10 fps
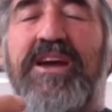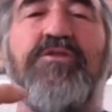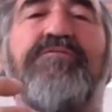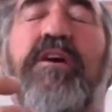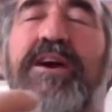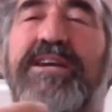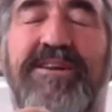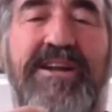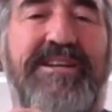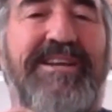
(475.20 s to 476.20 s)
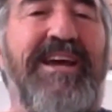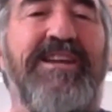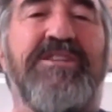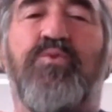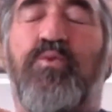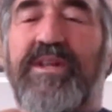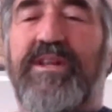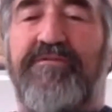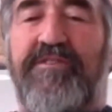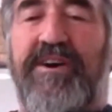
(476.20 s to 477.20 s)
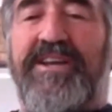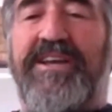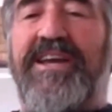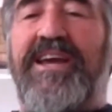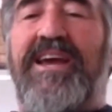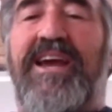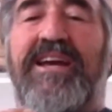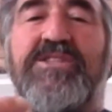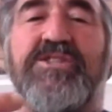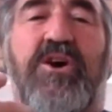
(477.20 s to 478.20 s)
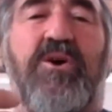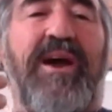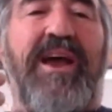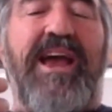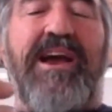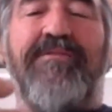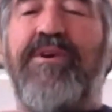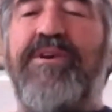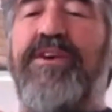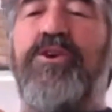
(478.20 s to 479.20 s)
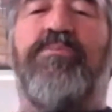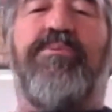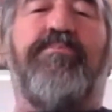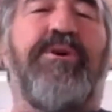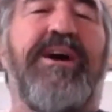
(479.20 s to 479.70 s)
and you're very excited and it's really fun. And so everything you